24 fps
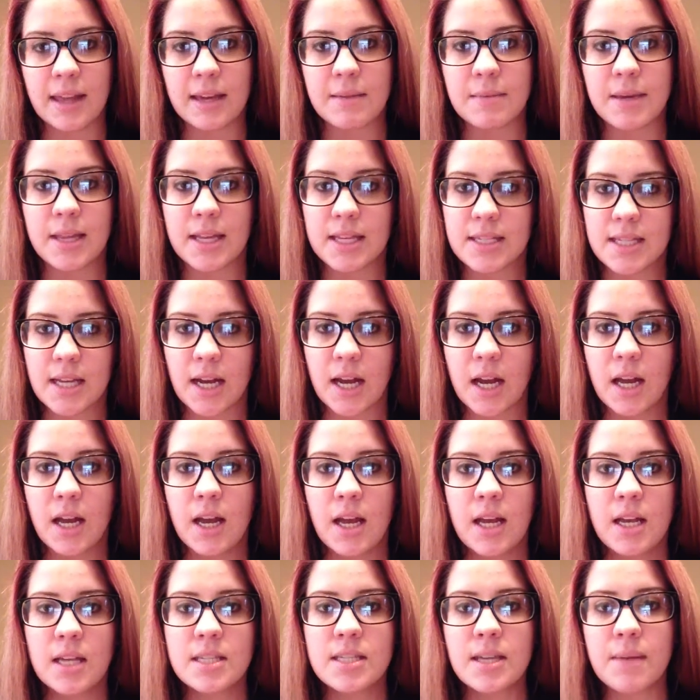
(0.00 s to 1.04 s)
like me, that's not
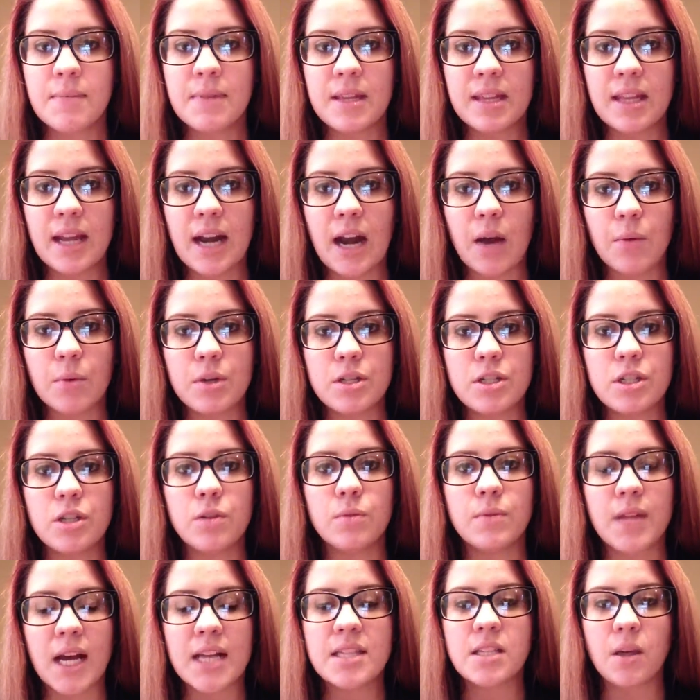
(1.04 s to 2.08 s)
something that I would
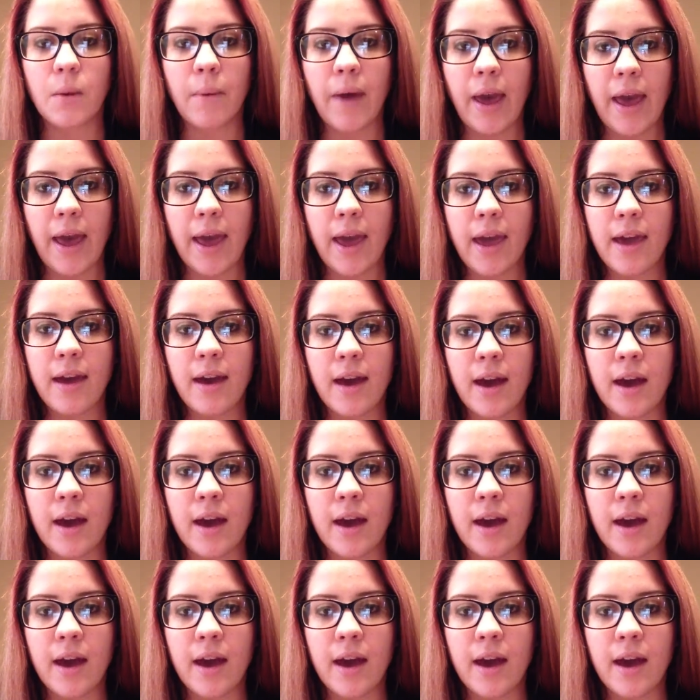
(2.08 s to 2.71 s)
do, that's okay.